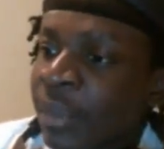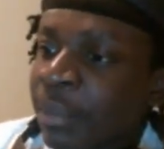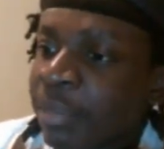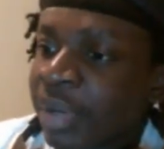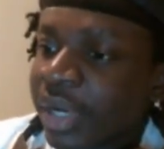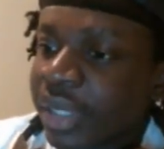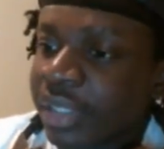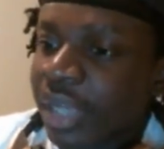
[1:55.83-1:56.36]

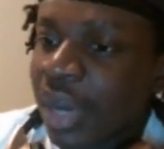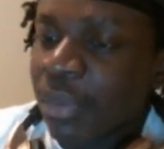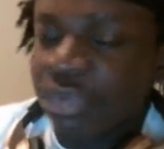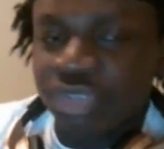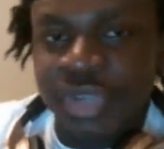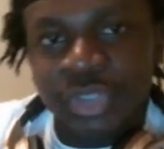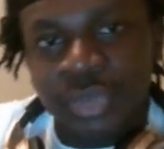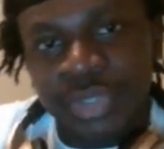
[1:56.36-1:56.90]
But I want
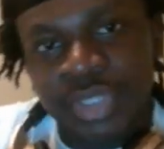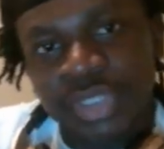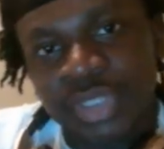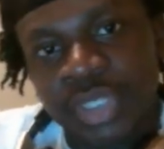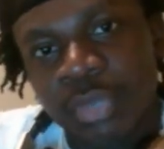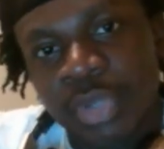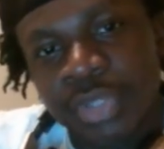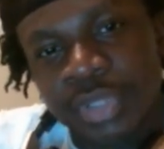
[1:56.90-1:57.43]
you guys to
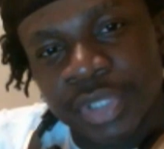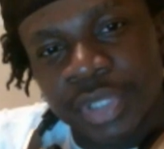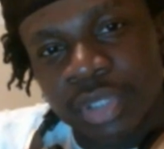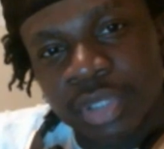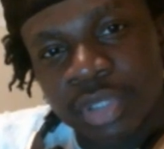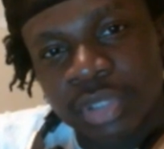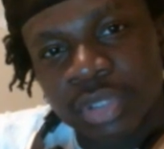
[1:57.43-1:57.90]
understand one thing.